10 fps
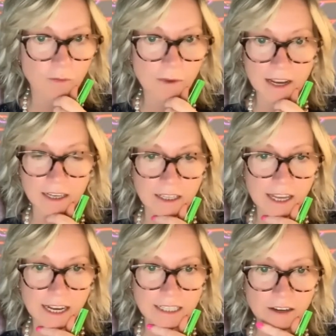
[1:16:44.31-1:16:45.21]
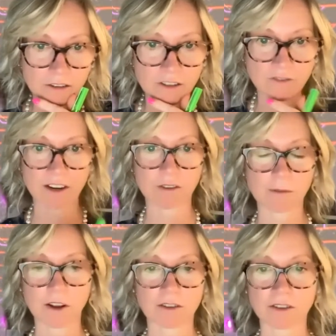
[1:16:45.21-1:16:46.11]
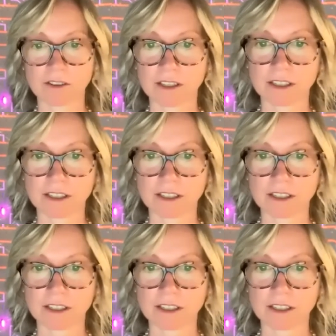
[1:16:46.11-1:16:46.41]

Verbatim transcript: my any tokens by there to be constant